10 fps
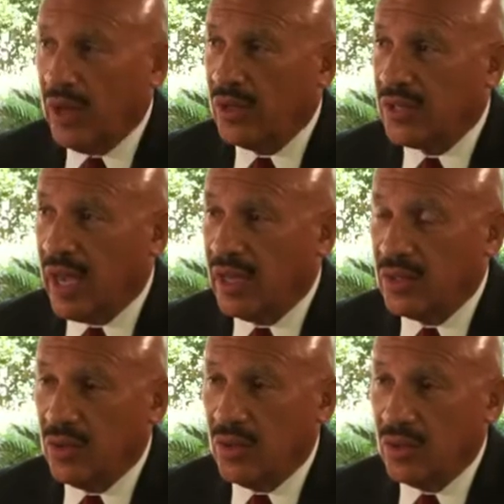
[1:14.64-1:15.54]
do you say
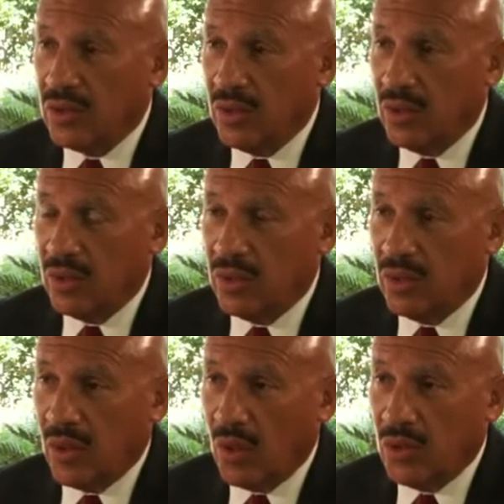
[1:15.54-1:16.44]
to
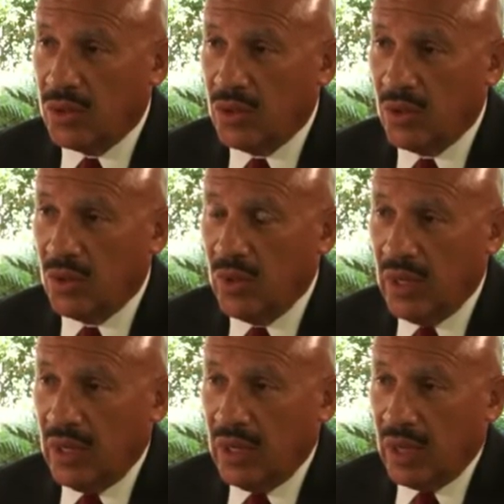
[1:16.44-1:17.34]
those who
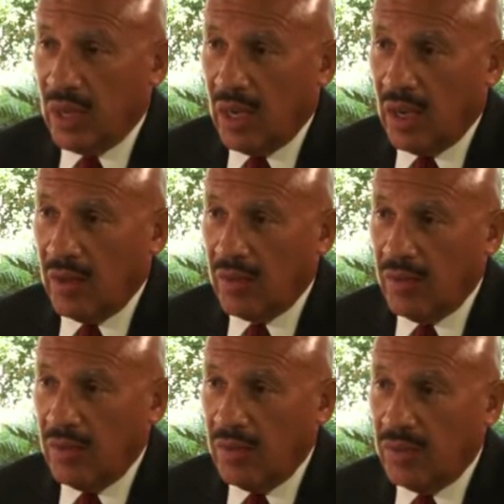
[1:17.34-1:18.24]

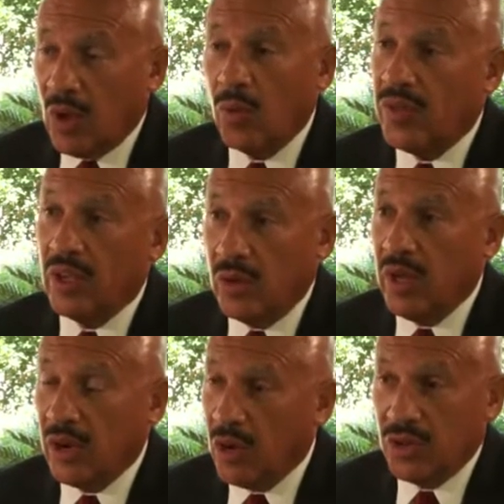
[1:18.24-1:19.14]
don't think you
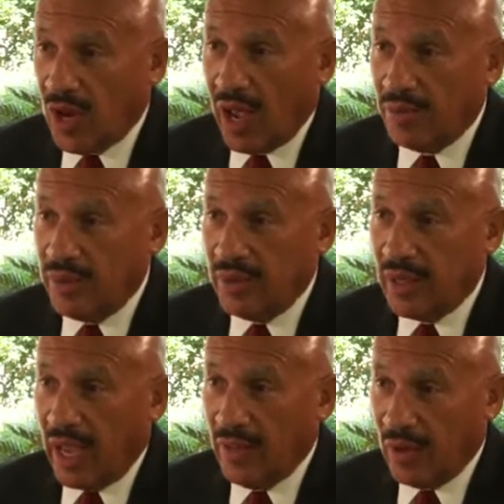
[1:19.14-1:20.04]
did a good job,
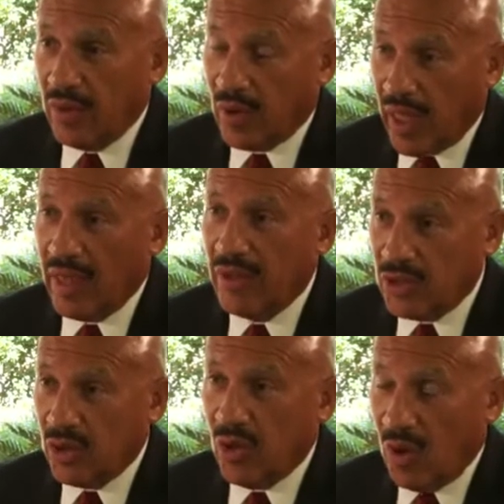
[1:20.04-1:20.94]
and they're glad
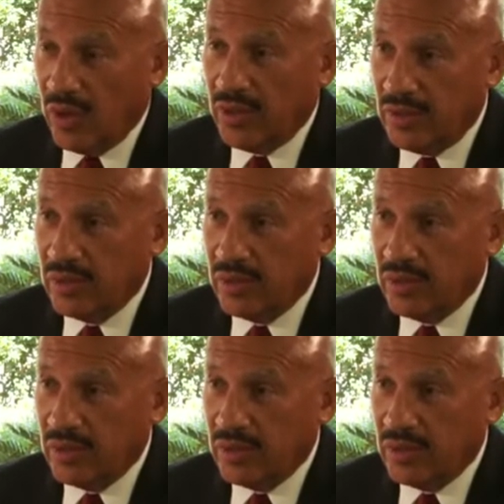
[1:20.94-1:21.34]
that you're gone?